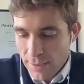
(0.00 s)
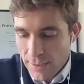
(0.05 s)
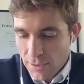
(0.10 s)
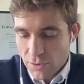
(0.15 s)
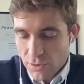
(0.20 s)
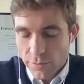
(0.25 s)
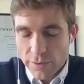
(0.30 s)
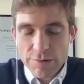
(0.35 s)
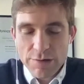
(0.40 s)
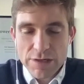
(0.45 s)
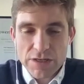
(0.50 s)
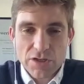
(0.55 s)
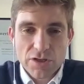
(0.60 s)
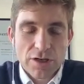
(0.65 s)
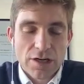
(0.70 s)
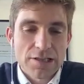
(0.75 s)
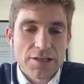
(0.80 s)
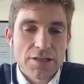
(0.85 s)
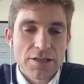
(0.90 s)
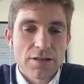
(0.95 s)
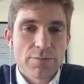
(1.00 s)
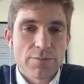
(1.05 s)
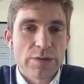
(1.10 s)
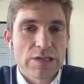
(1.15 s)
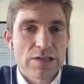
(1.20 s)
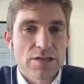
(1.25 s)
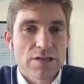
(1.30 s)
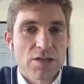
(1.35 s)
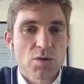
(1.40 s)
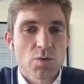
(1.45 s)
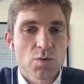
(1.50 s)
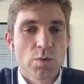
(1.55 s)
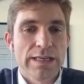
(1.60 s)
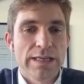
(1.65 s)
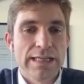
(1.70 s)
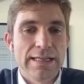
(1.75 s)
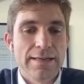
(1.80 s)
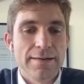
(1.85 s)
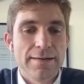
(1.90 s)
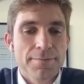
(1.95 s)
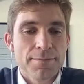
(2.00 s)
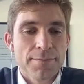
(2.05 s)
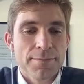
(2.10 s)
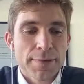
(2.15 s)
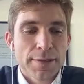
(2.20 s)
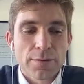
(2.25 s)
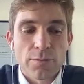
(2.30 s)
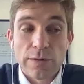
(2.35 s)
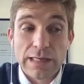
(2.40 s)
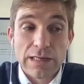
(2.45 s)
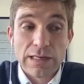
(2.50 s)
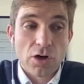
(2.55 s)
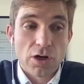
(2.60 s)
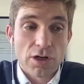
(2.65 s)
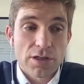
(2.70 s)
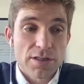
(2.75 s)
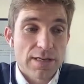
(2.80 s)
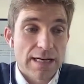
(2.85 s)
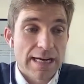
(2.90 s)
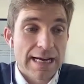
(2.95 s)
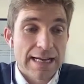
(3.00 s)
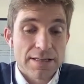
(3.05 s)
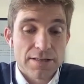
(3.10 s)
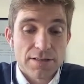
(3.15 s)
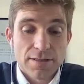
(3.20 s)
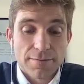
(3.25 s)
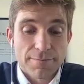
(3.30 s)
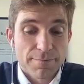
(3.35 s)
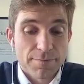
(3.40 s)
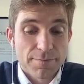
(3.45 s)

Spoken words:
So when we started the business, we looked at